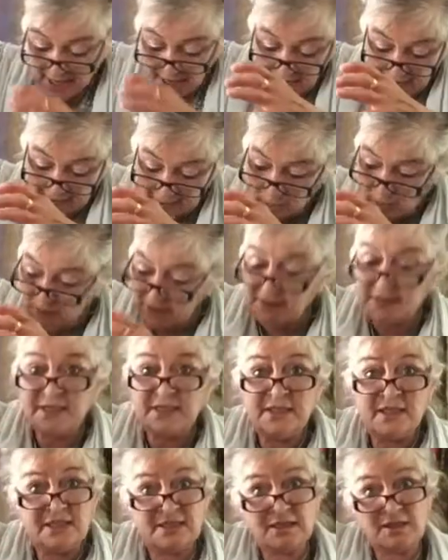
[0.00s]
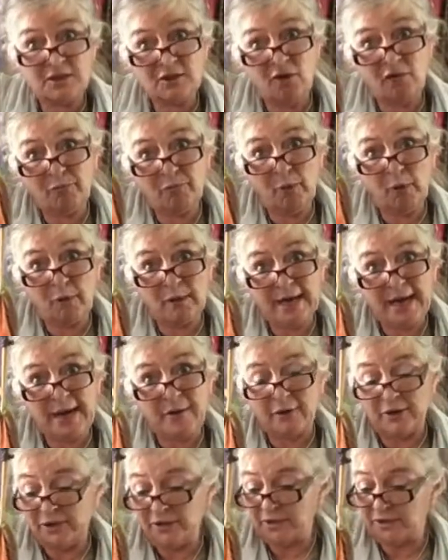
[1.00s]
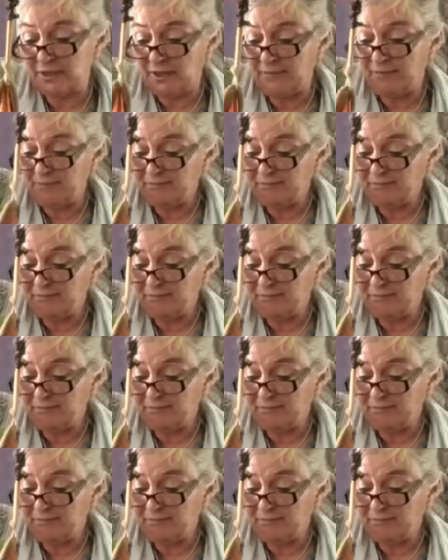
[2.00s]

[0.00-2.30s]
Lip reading: And what it is, it's a softpot carrot,